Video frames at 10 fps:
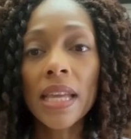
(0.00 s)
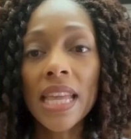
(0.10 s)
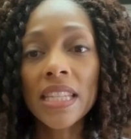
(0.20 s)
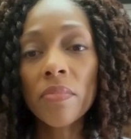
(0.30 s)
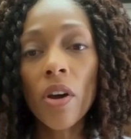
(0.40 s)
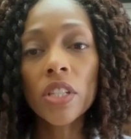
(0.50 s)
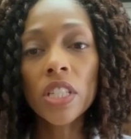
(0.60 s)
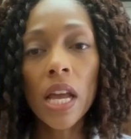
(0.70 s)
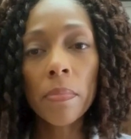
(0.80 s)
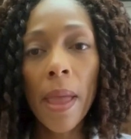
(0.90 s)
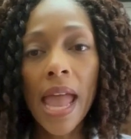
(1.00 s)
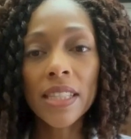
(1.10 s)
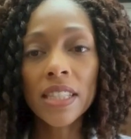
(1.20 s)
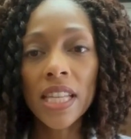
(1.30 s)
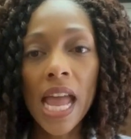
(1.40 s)
Let's first unpack
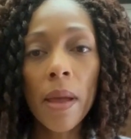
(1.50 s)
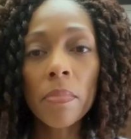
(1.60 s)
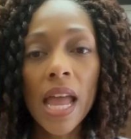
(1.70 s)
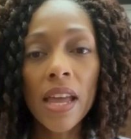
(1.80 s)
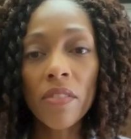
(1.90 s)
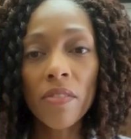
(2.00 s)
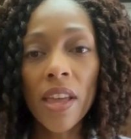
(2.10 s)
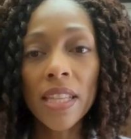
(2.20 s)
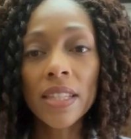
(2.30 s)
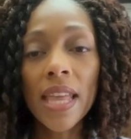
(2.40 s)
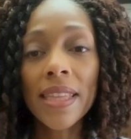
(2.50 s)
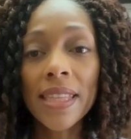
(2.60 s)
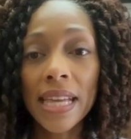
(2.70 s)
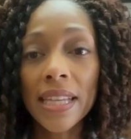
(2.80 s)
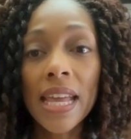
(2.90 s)
the timeline of events
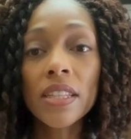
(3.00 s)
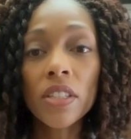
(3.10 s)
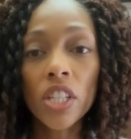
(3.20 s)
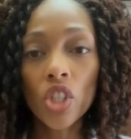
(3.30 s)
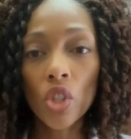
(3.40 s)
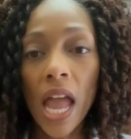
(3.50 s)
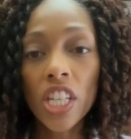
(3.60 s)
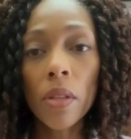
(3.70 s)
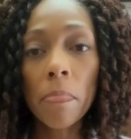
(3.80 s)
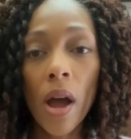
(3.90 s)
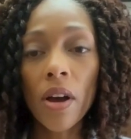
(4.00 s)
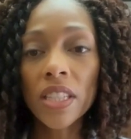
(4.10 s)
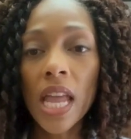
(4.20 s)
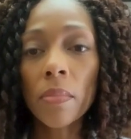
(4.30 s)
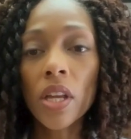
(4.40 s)
that led to this tragic
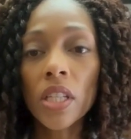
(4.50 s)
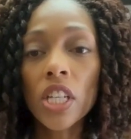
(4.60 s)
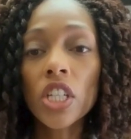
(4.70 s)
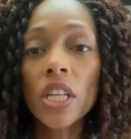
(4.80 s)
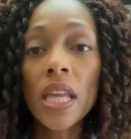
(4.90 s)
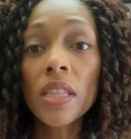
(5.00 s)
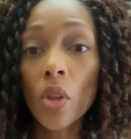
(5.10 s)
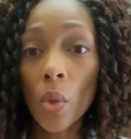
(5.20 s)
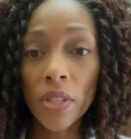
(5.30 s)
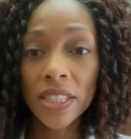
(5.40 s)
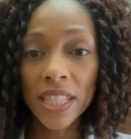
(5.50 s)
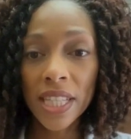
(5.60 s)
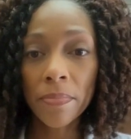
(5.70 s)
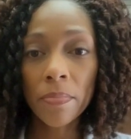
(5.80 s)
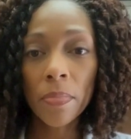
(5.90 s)
maritime collision in the North Sea.
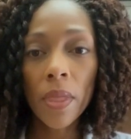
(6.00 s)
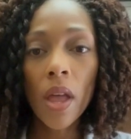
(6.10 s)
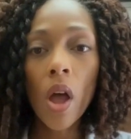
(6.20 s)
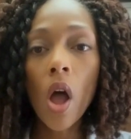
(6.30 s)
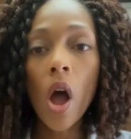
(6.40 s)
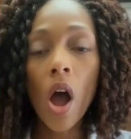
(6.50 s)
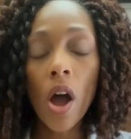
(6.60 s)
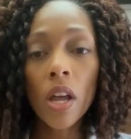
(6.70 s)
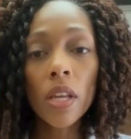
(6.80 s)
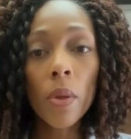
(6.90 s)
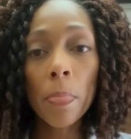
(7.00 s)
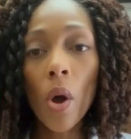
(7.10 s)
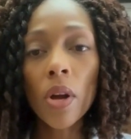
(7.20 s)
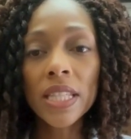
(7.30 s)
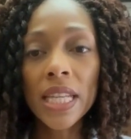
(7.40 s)
Early
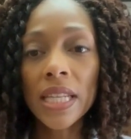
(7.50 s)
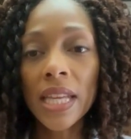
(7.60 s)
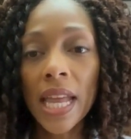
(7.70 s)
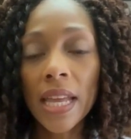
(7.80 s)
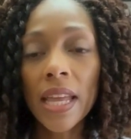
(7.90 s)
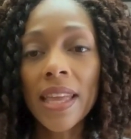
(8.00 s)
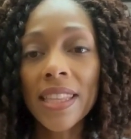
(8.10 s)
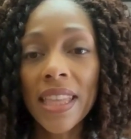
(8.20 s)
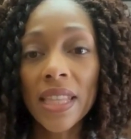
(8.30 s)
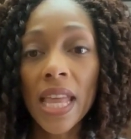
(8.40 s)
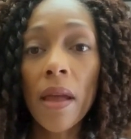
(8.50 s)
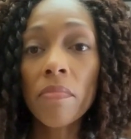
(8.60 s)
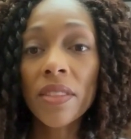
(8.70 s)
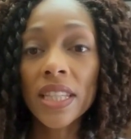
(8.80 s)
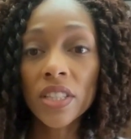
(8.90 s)
reports indicate that the
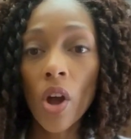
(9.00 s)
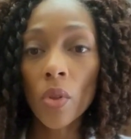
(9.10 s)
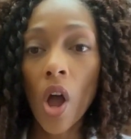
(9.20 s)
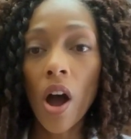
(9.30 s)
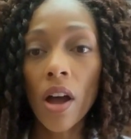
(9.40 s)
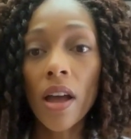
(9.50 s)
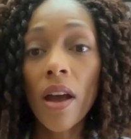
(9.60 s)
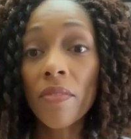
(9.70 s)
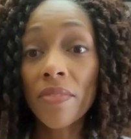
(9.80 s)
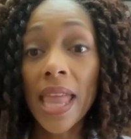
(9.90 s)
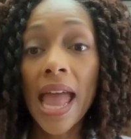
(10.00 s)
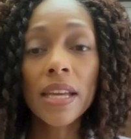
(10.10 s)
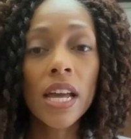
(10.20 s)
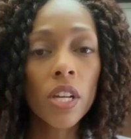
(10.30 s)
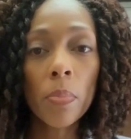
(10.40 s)
MV Solong, flagged
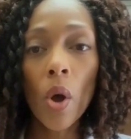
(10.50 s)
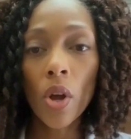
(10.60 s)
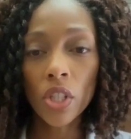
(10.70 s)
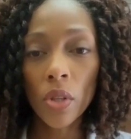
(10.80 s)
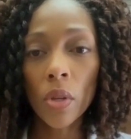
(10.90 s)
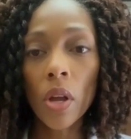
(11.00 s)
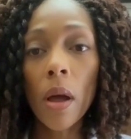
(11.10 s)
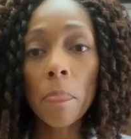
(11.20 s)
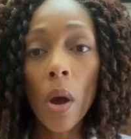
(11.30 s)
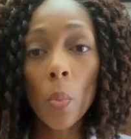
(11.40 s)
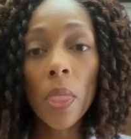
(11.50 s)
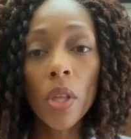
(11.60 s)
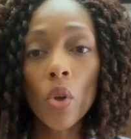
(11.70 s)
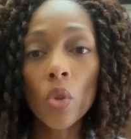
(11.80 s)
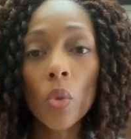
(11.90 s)
under Portugal, but with a
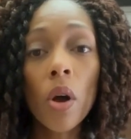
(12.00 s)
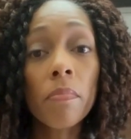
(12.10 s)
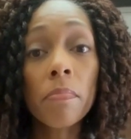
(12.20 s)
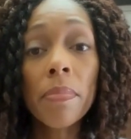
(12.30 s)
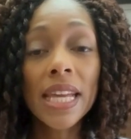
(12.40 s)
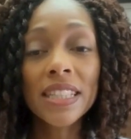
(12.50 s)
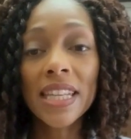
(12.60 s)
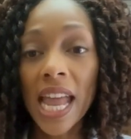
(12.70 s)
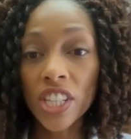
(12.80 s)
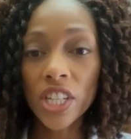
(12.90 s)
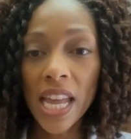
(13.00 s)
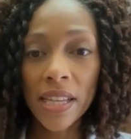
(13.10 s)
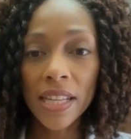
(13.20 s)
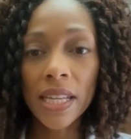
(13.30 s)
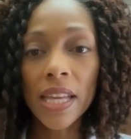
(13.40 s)
crew of mixed
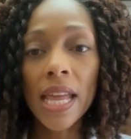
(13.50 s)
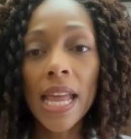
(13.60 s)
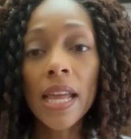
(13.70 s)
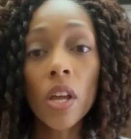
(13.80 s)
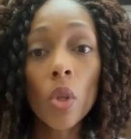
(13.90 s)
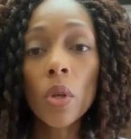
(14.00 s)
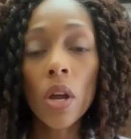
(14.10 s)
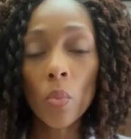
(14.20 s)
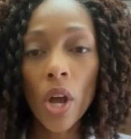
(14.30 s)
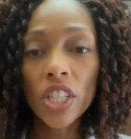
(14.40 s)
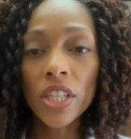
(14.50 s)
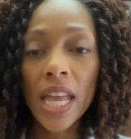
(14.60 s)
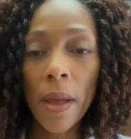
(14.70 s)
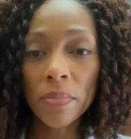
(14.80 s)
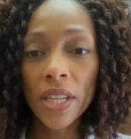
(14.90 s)
nationality, including a Russian
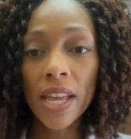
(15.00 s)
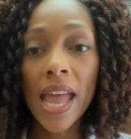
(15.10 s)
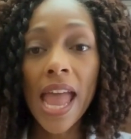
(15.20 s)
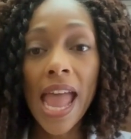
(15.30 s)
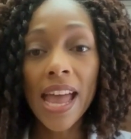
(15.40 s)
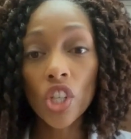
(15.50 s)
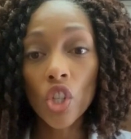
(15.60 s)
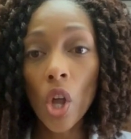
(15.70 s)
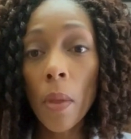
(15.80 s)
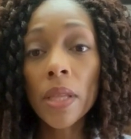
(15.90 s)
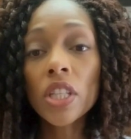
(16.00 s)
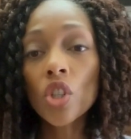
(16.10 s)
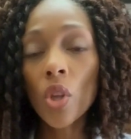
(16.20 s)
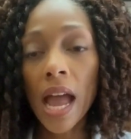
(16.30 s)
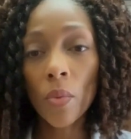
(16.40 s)
captain, had a troubling
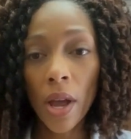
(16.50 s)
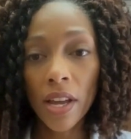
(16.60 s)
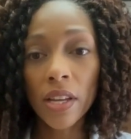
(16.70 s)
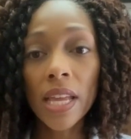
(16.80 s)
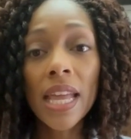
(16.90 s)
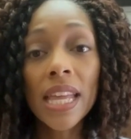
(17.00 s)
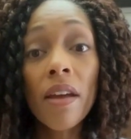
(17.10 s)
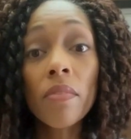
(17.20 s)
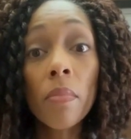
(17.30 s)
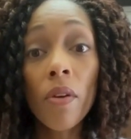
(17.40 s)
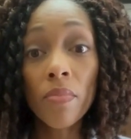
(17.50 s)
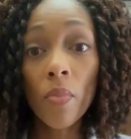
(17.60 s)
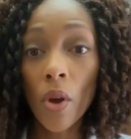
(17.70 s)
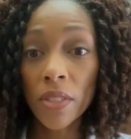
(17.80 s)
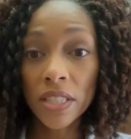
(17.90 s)
track record even
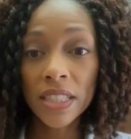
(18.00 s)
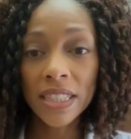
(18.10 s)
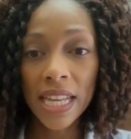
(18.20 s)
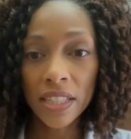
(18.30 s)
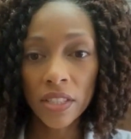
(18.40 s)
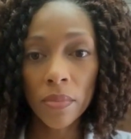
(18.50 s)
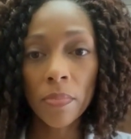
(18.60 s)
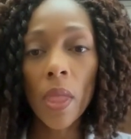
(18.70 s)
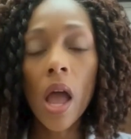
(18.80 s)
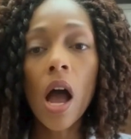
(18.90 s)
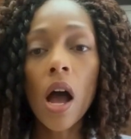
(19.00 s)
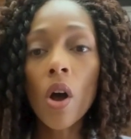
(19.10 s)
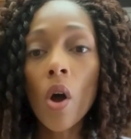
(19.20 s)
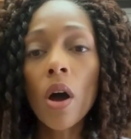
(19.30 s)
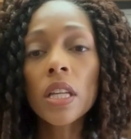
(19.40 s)
before this disaster.
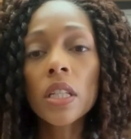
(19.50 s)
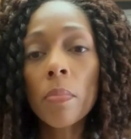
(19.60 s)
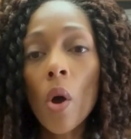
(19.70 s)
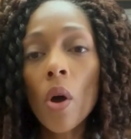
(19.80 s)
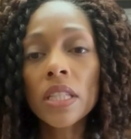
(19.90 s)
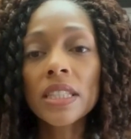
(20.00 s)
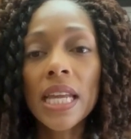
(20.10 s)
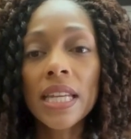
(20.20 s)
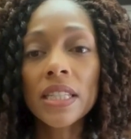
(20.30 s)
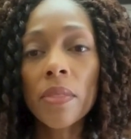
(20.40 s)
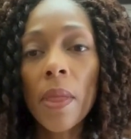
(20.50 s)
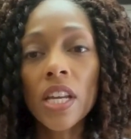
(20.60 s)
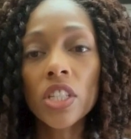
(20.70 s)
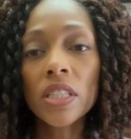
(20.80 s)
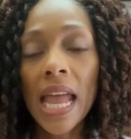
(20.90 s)
According to port state
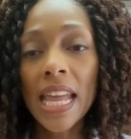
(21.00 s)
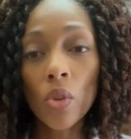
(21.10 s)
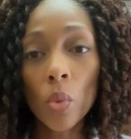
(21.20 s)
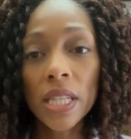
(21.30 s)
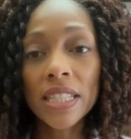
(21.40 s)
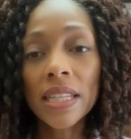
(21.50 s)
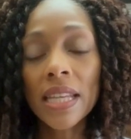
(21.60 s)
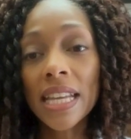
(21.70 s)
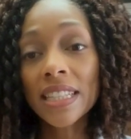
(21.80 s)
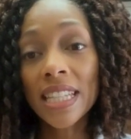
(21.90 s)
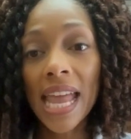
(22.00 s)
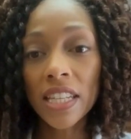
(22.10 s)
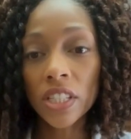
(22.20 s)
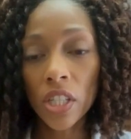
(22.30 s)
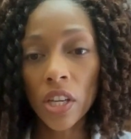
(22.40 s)
inspections as recently as
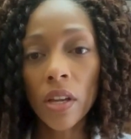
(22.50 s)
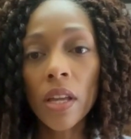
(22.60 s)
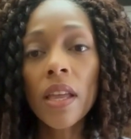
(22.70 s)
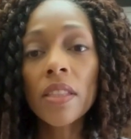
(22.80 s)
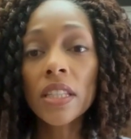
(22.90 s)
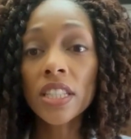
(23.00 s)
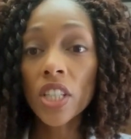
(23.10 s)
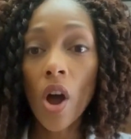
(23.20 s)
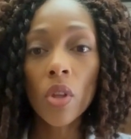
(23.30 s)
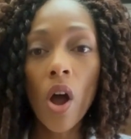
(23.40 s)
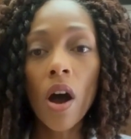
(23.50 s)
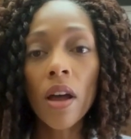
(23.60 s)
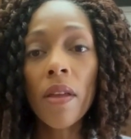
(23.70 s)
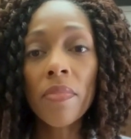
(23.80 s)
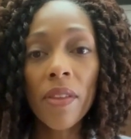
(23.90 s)
last year, the Solong
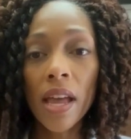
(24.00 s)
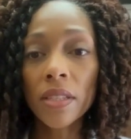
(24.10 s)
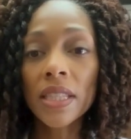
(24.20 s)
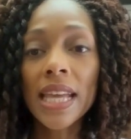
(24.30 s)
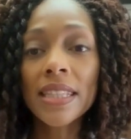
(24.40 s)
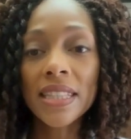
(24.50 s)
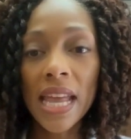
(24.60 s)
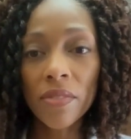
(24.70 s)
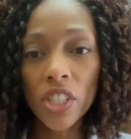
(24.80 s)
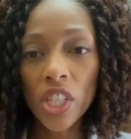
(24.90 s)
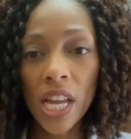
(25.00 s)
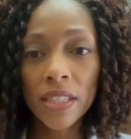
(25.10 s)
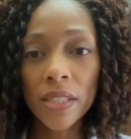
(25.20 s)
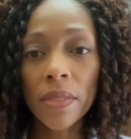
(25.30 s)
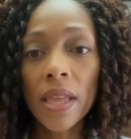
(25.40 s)
failed 10 safety
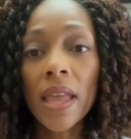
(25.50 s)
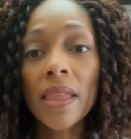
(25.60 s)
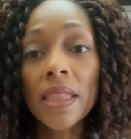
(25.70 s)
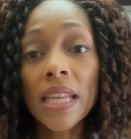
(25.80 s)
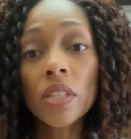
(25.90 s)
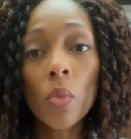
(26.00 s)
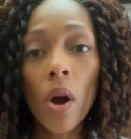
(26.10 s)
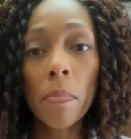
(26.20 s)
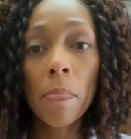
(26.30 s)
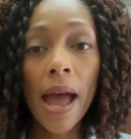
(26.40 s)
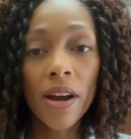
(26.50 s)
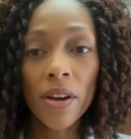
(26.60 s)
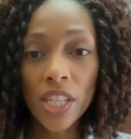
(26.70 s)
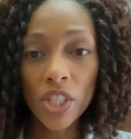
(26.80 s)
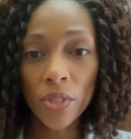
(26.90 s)
checks. These weren't minor
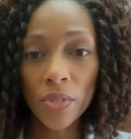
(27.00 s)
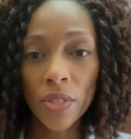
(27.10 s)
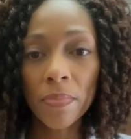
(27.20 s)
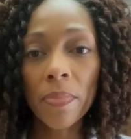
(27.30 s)
issues.